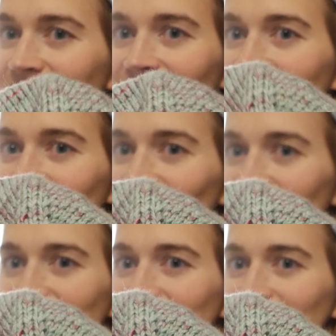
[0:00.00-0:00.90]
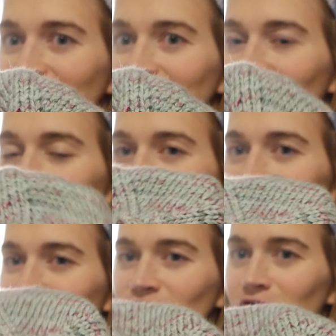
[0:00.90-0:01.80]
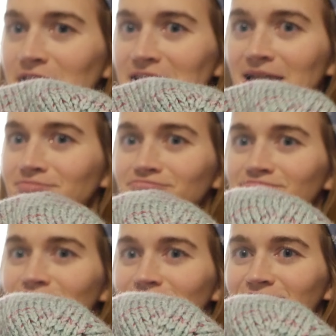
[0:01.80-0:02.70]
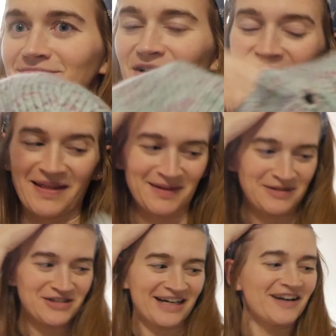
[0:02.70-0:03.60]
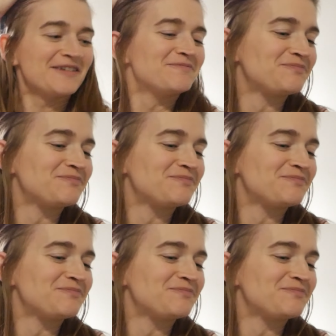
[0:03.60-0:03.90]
is just so easy. Okay, let me try it on.